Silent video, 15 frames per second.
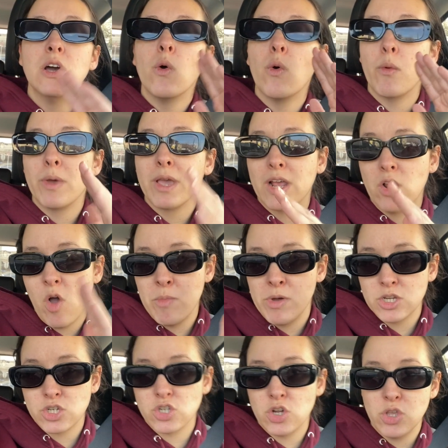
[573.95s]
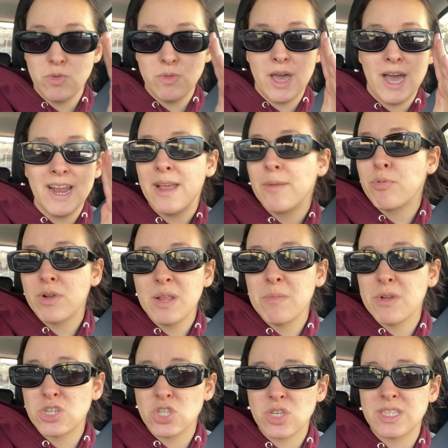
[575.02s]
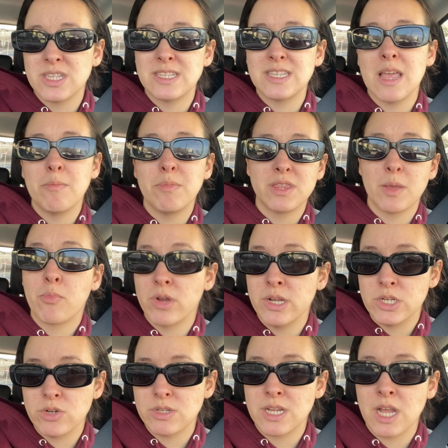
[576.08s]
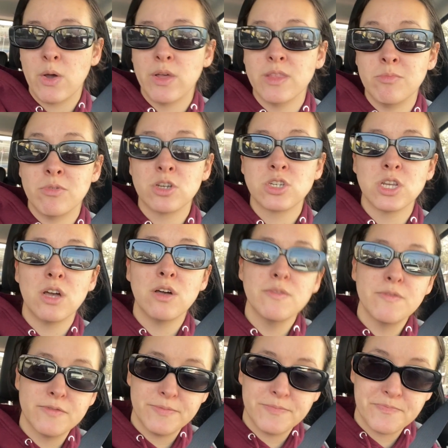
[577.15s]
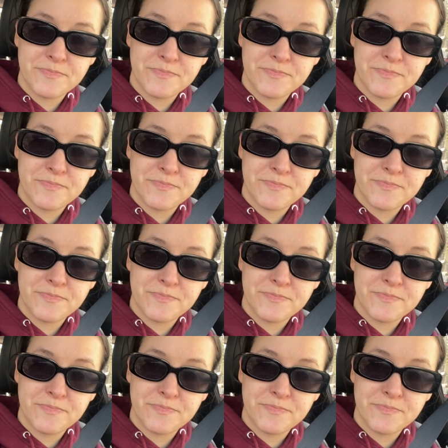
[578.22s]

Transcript: When we get home, I'll show you that. It pretty much looks the same, but the printer is now on the bookshelf.